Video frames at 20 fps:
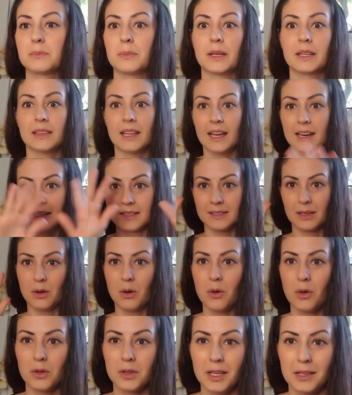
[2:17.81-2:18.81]
but that is a
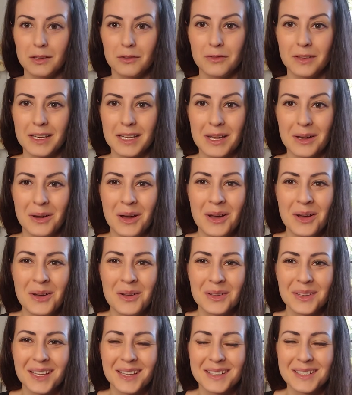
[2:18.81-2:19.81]
whole nother video, a
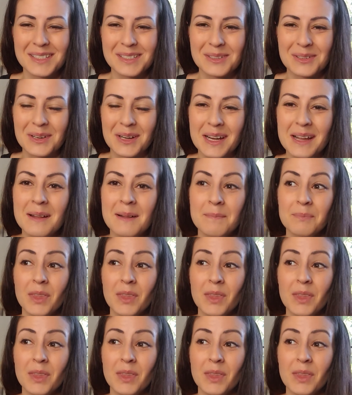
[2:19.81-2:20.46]
whole nother story